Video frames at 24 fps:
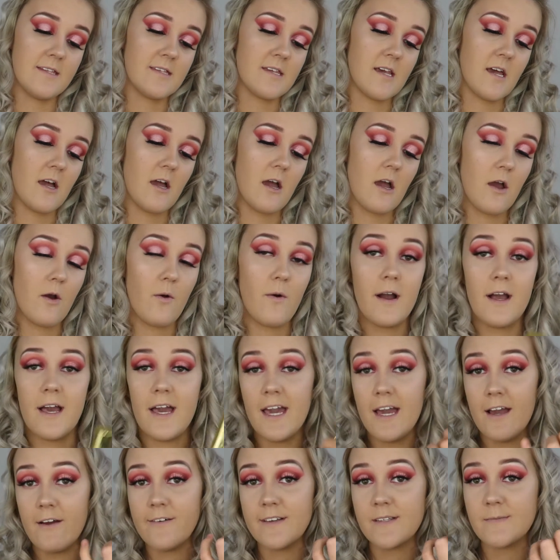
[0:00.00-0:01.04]
so
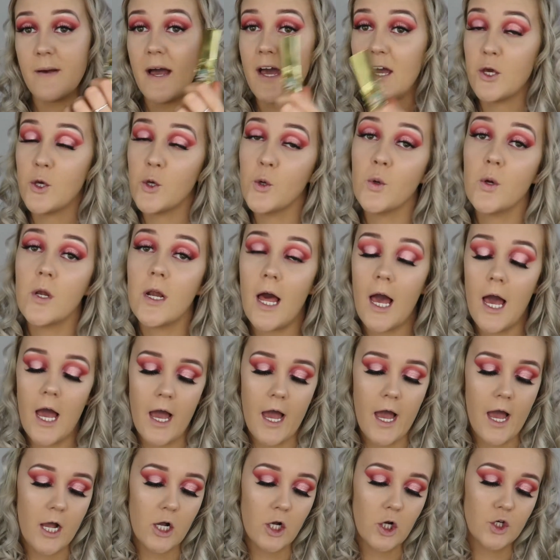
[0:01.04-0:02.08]
here is my
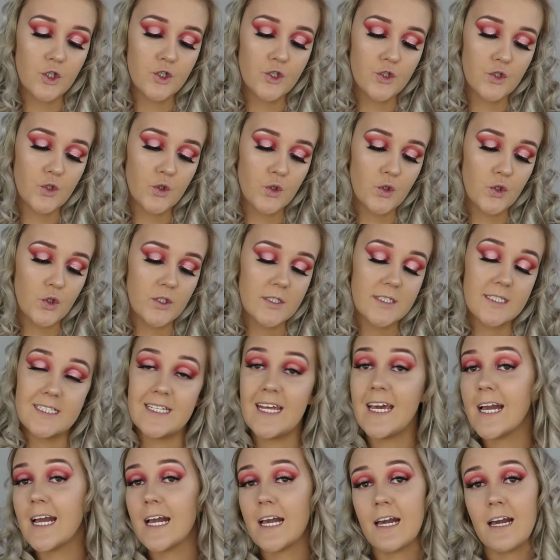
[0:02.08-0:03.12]
Hoola contour
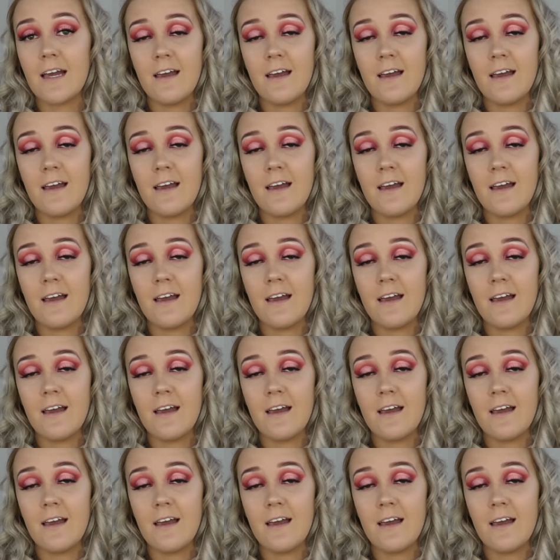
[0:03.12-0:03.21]
stick.